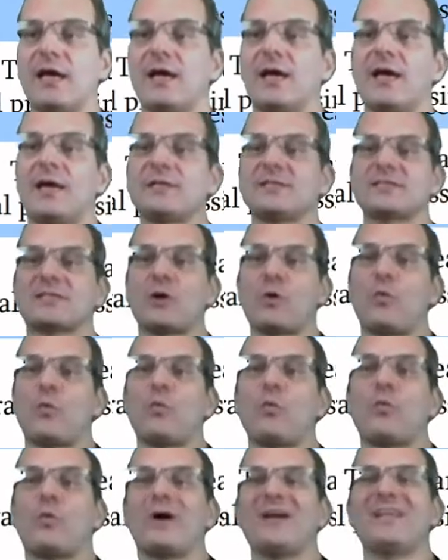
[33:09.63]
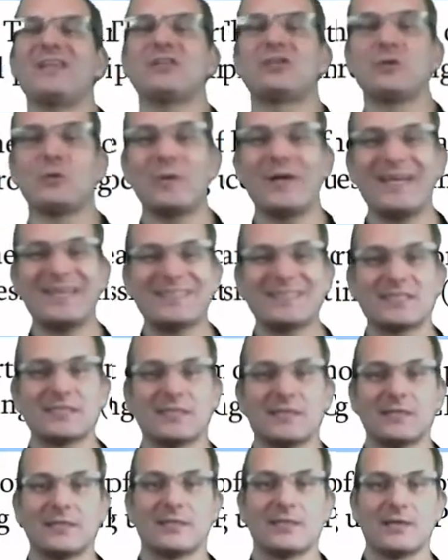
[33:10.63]
So what you do is
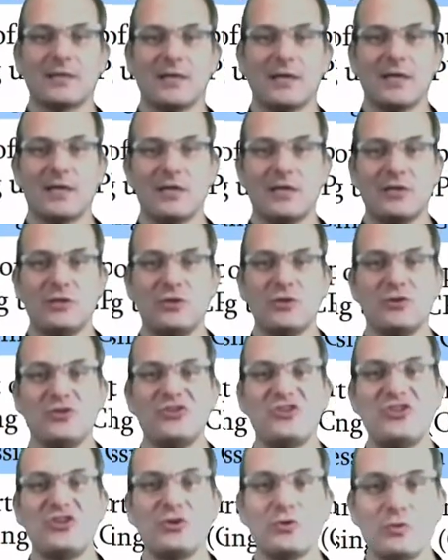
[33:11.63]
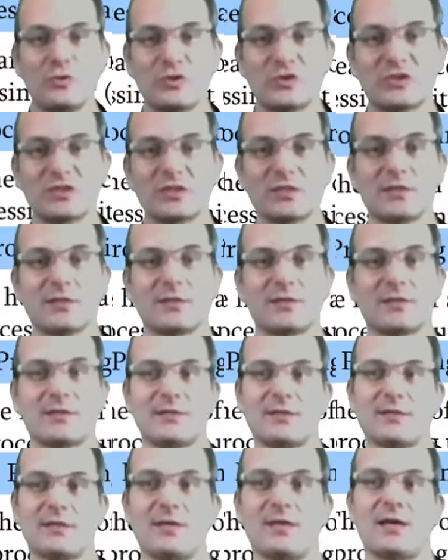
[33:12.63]
you use
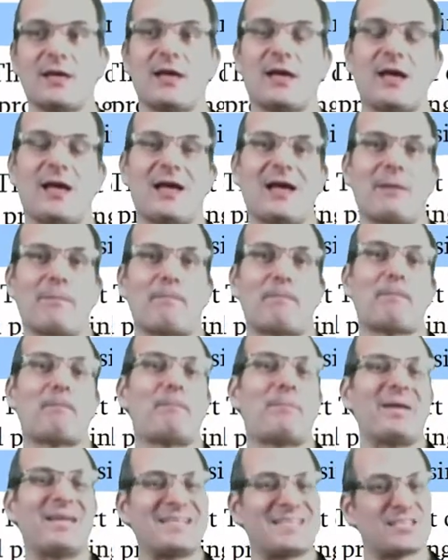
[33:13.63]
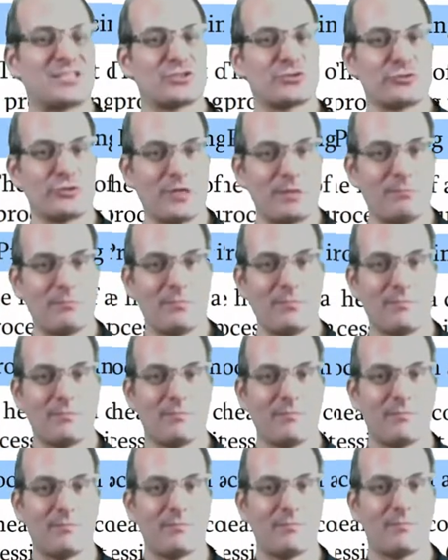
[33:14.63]
a bit stream
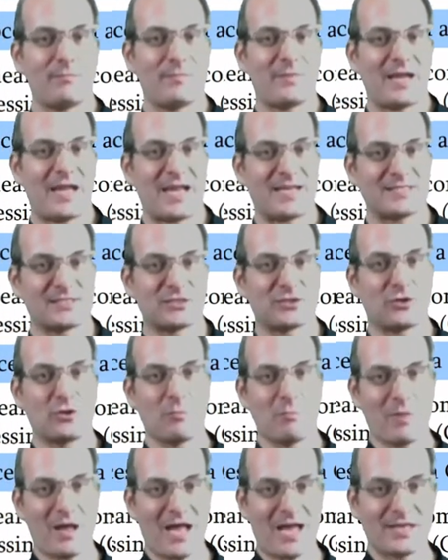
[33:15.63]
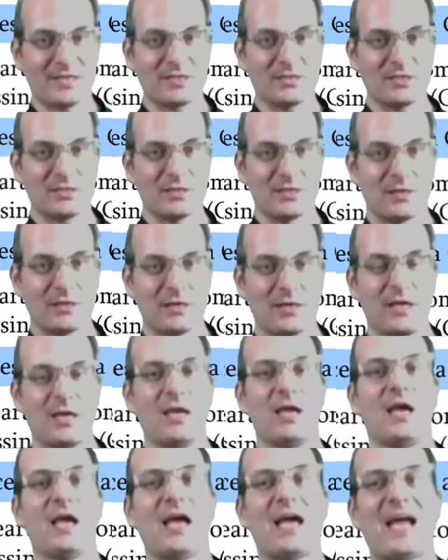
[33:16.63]
as command
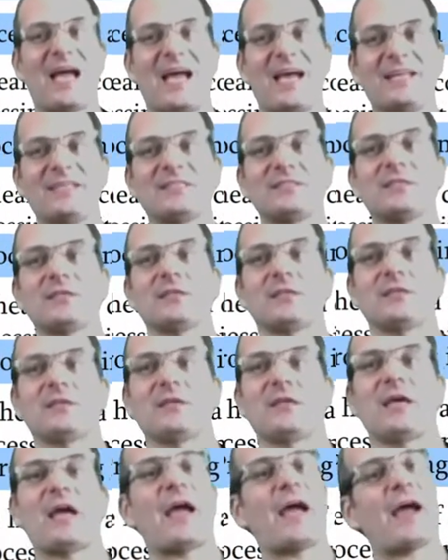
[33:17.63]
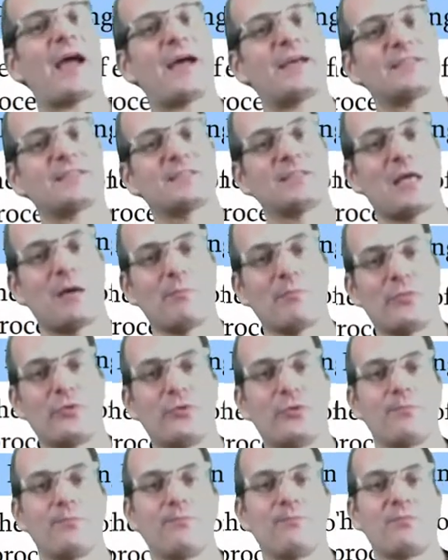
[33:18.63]
and as number,
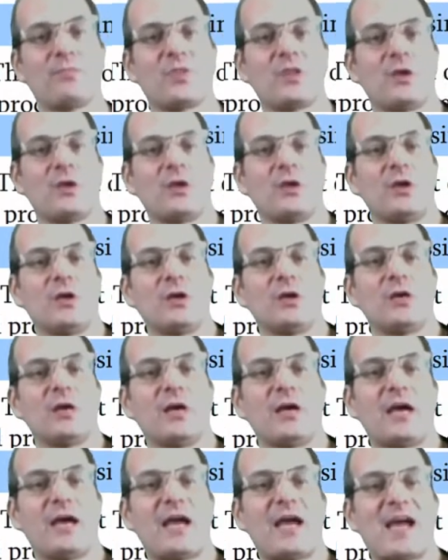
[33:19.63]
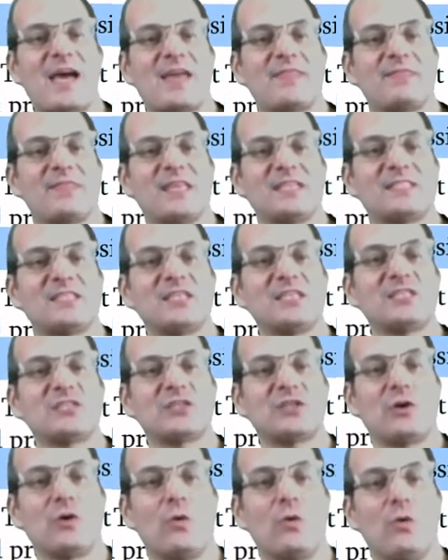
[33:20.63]
and this is
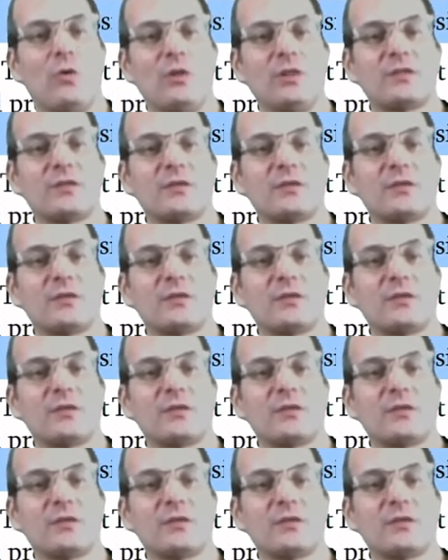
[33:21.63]
called